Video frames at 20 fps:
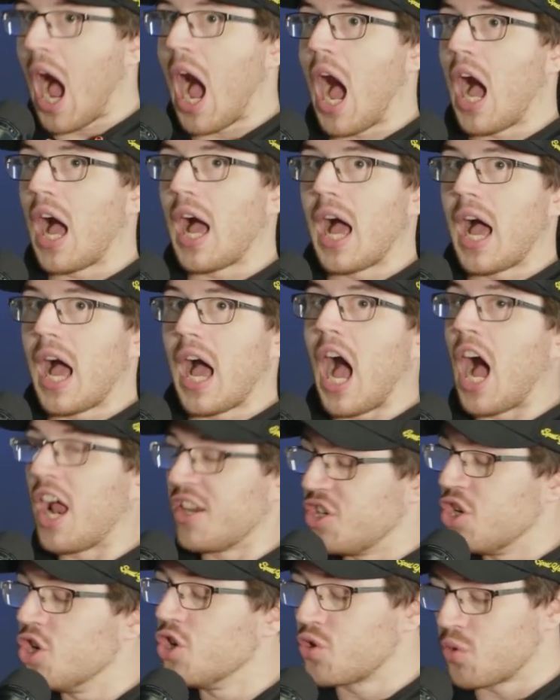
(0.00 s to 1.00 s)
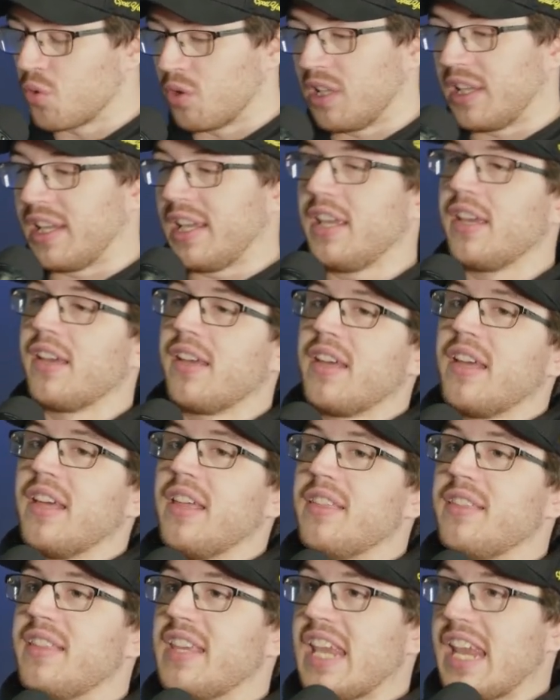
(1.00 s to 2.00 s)
unusually,
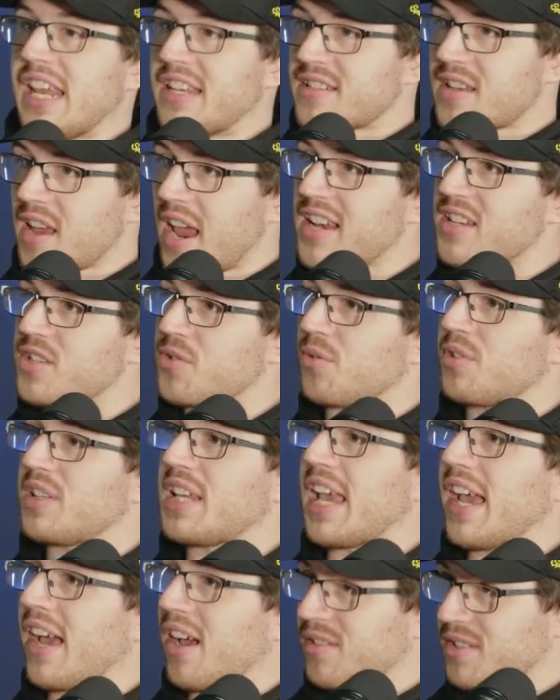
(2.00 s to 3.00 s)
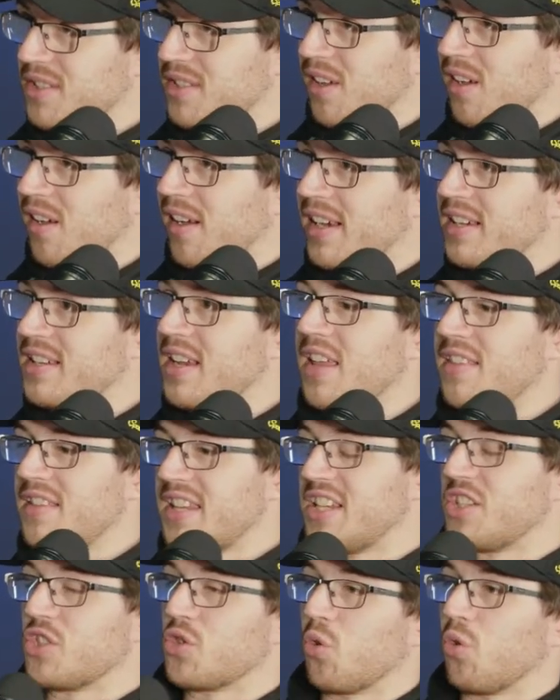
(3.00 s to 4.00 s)
the intakes are on the outside and the
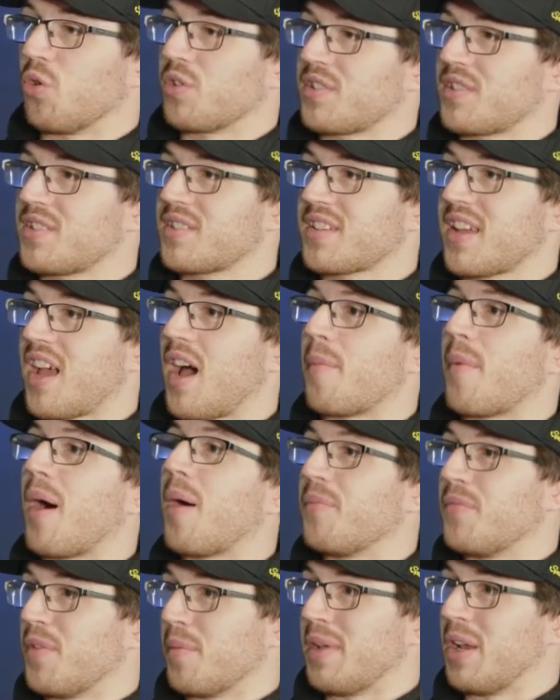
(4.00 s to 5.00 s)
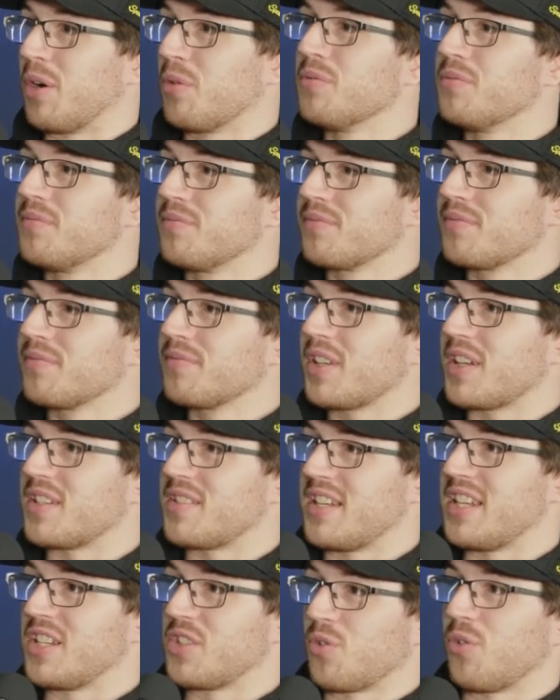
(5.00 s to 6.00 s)
exhausts come up the middle because
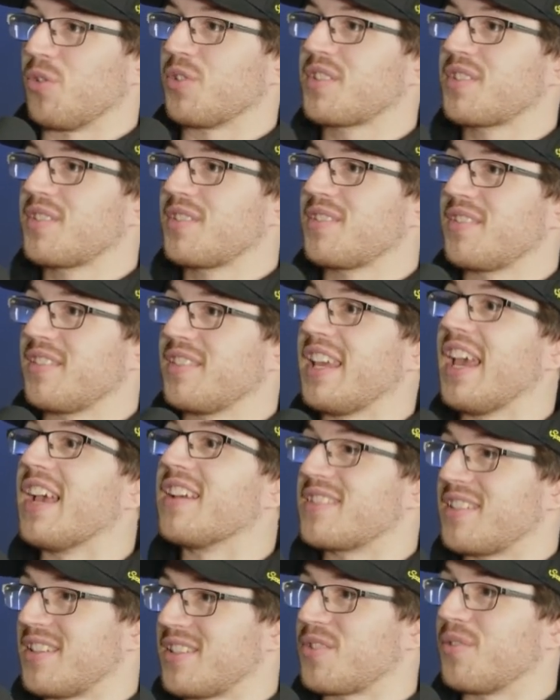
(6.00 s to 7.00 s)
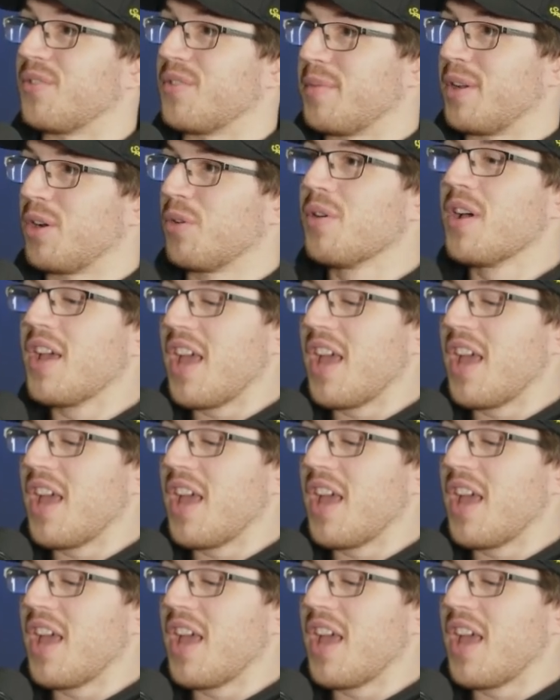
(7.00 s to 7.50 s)
the exits are in the middle.